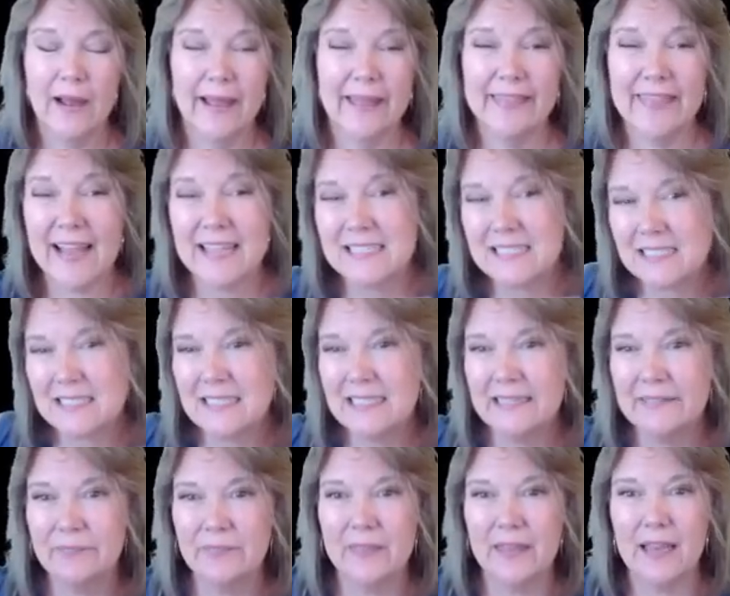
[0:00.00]

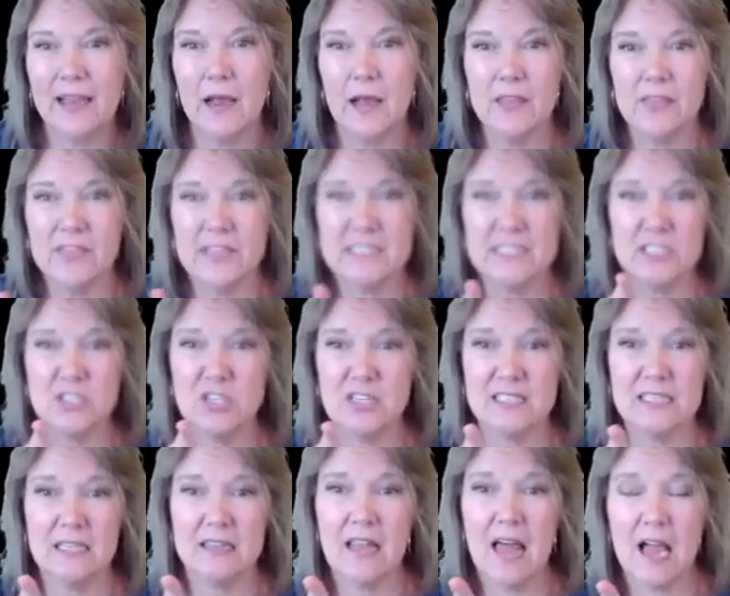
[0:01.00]
this is just
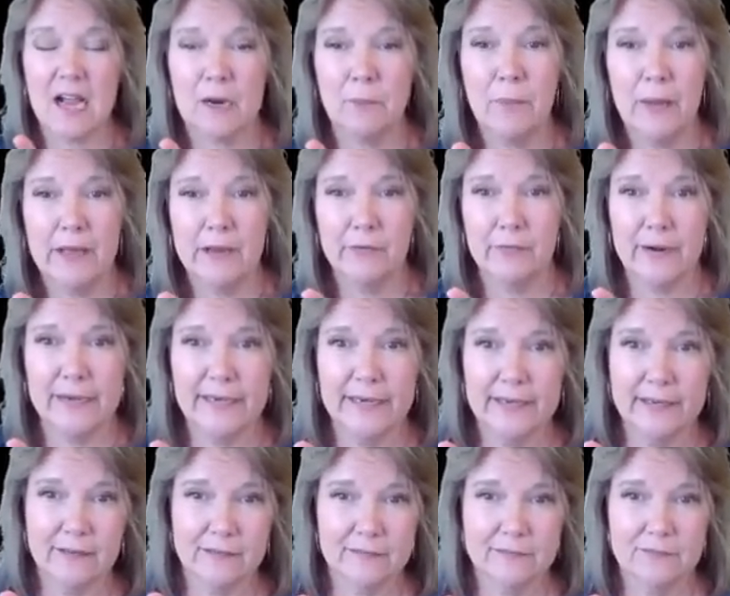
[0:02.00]
the lock button right here,